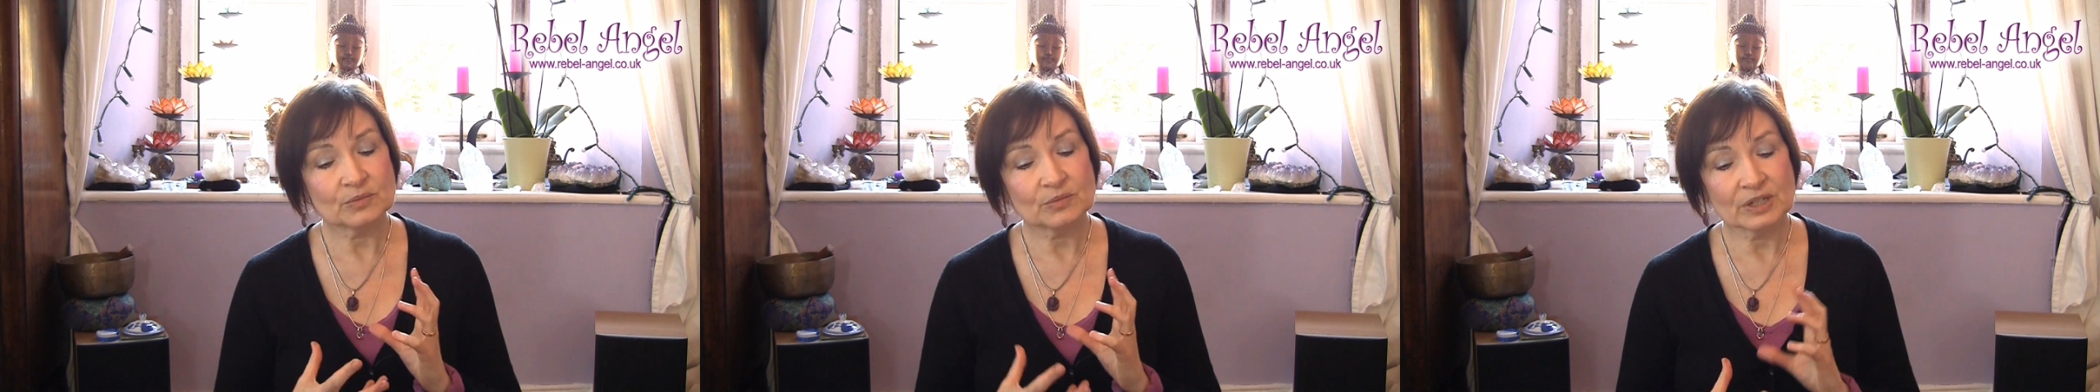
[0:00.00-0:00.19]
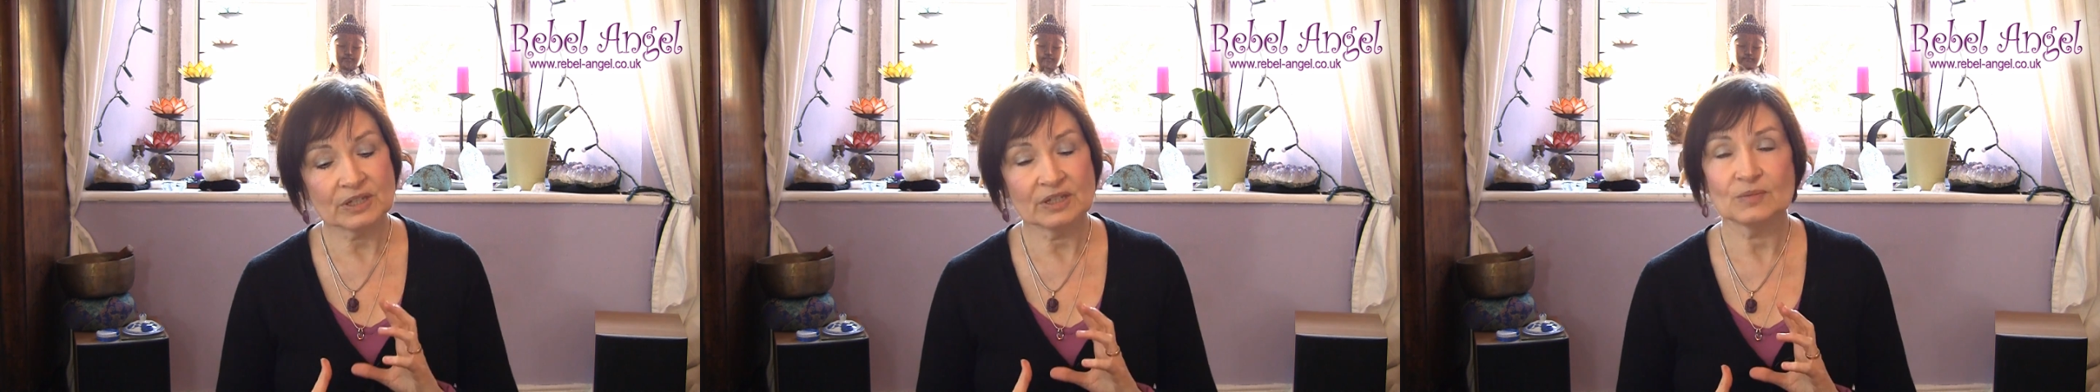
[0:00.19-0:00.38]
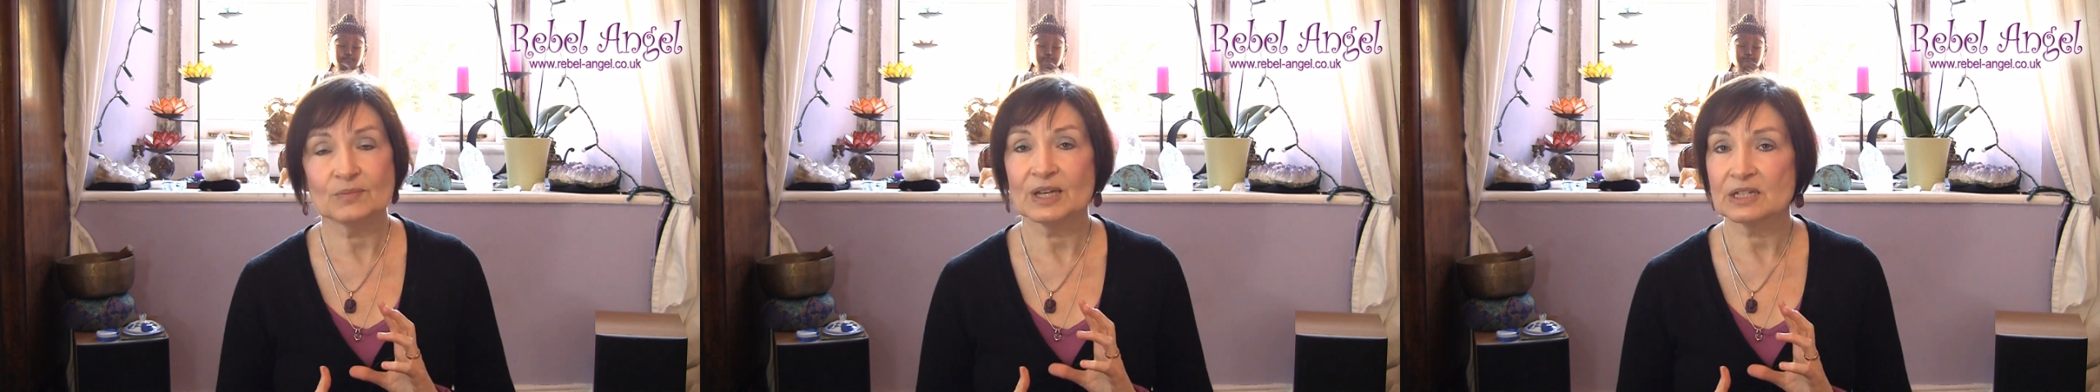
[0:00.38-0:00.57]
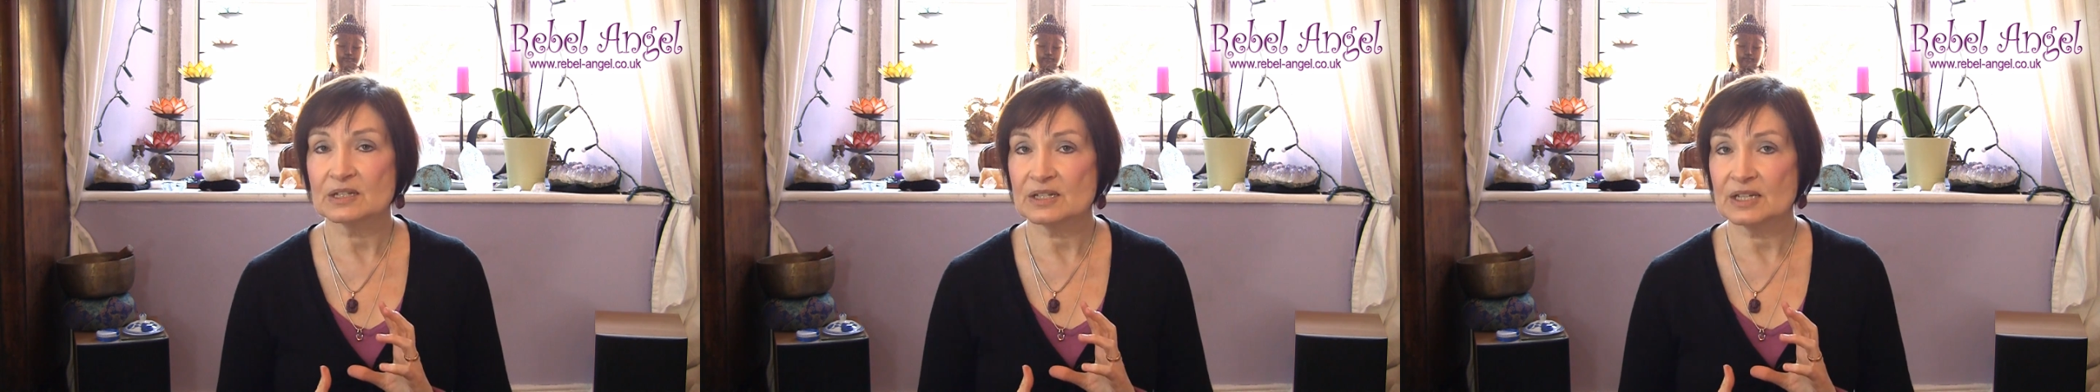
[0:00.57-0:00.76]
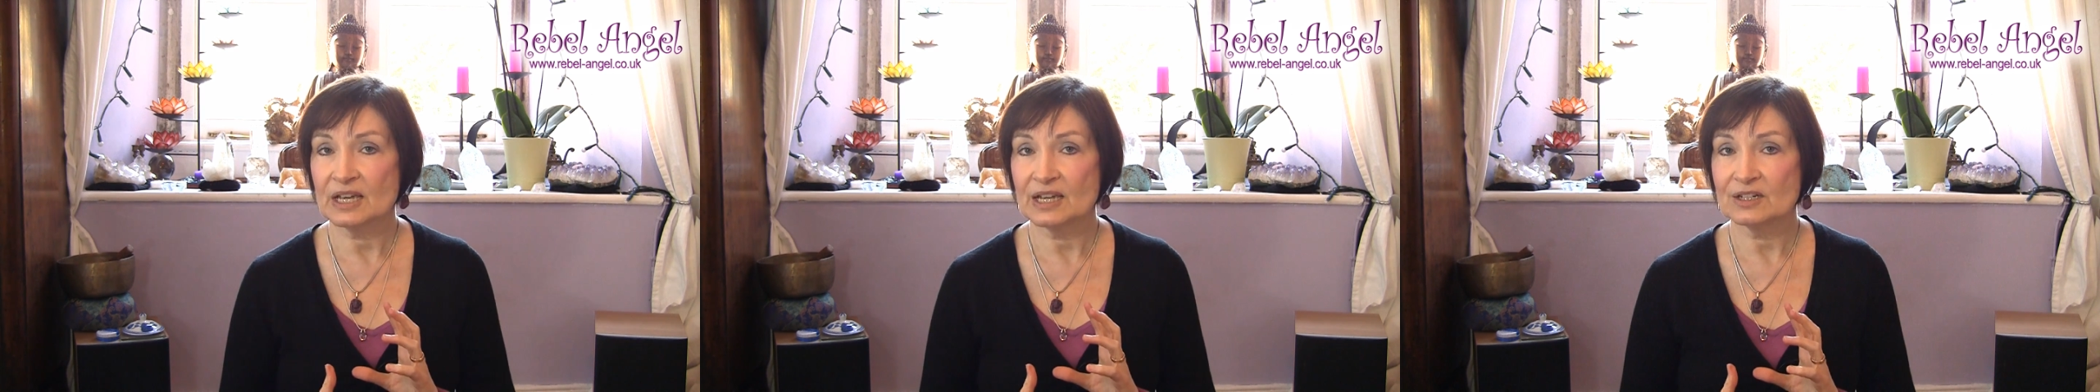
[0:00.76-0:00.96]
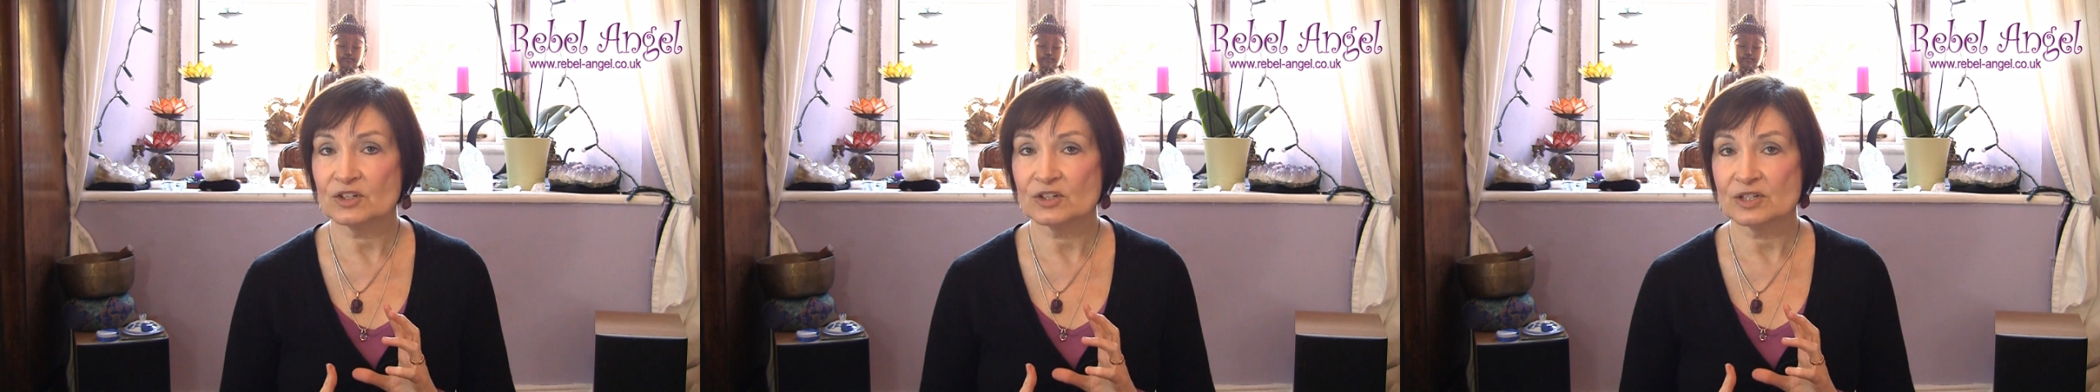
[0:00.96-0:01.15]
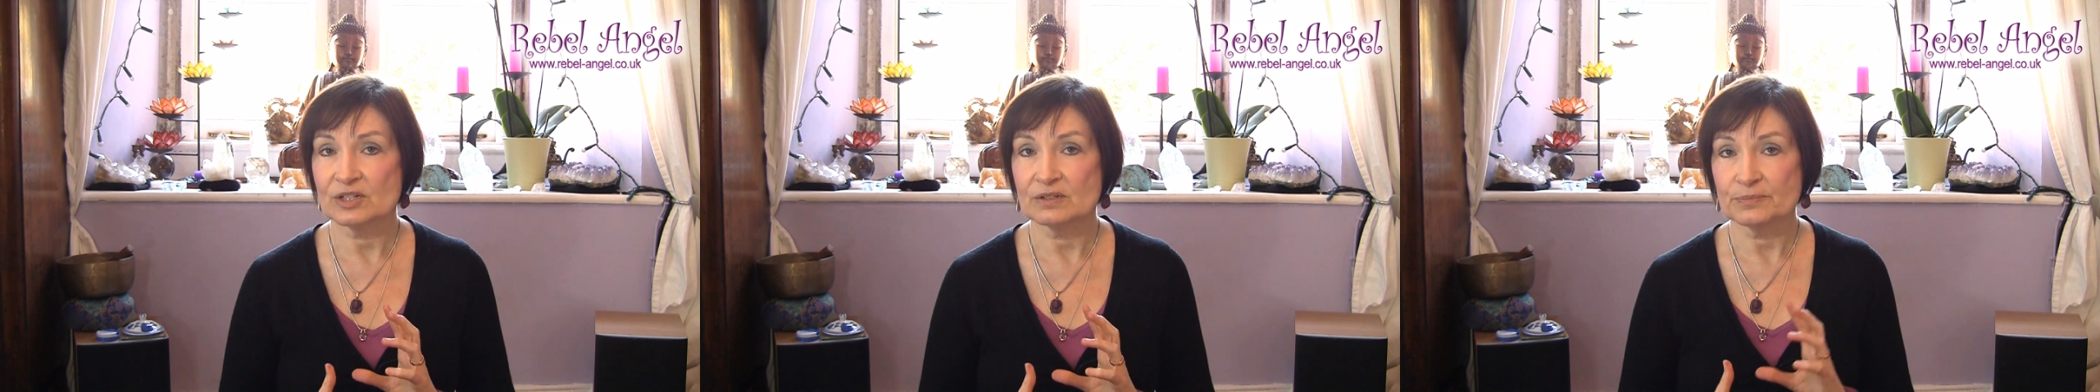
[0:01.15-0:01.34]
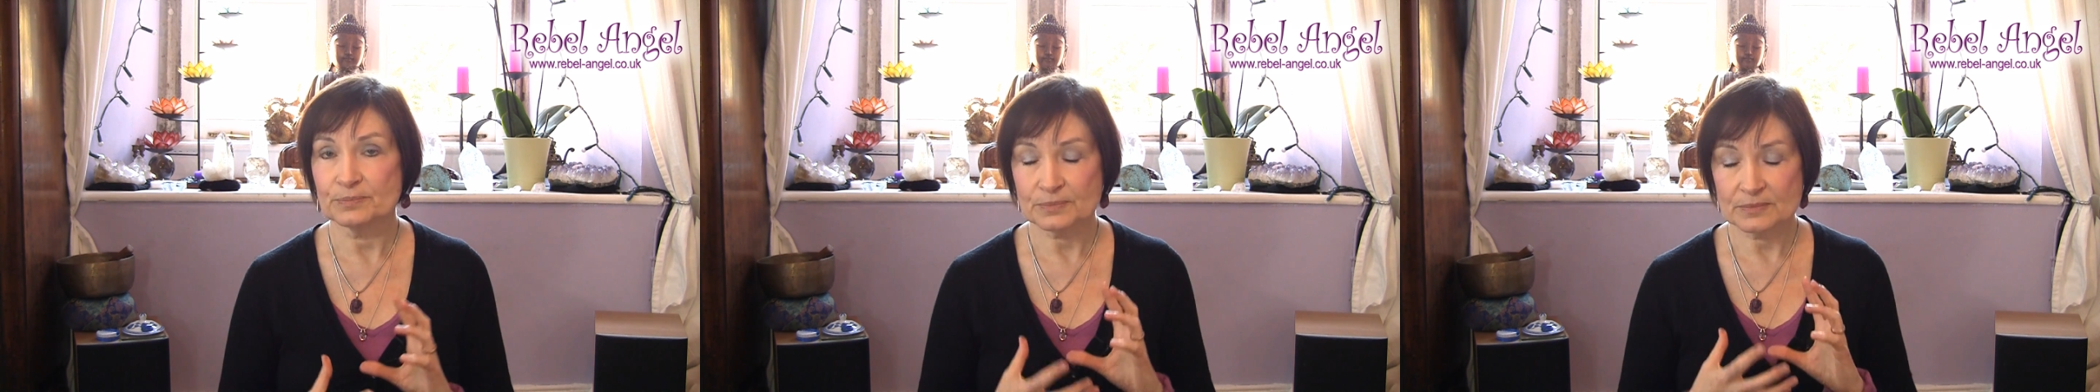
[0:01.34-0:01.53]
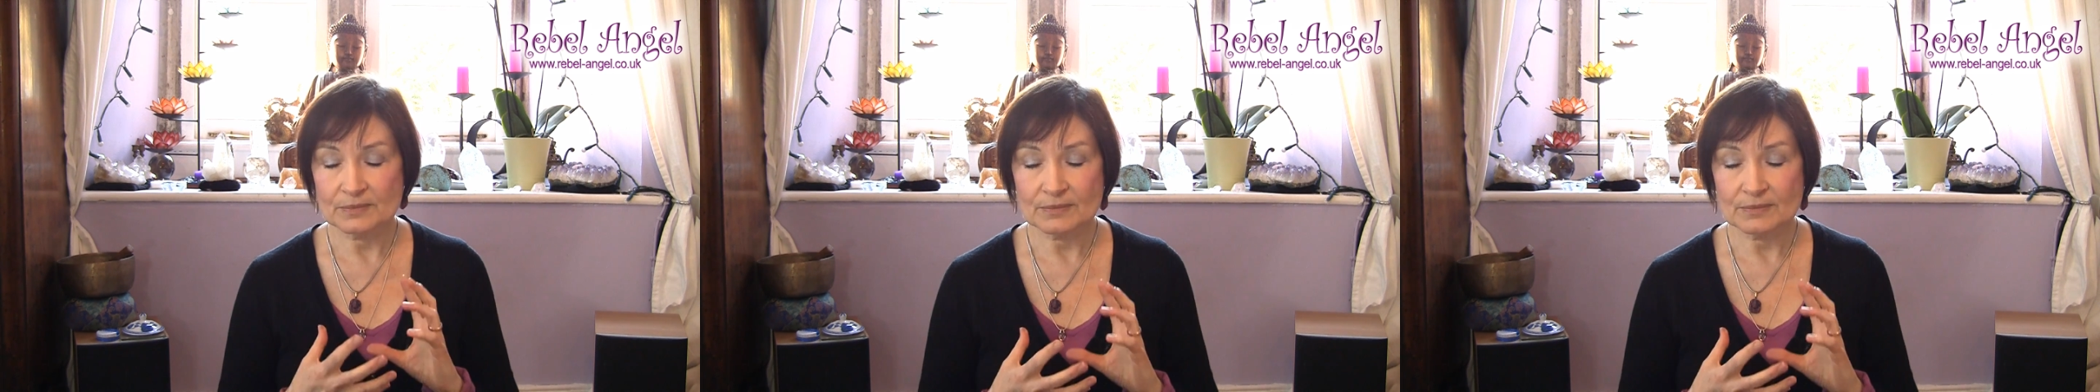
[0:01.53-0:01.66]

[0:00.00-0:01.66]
with in meditation.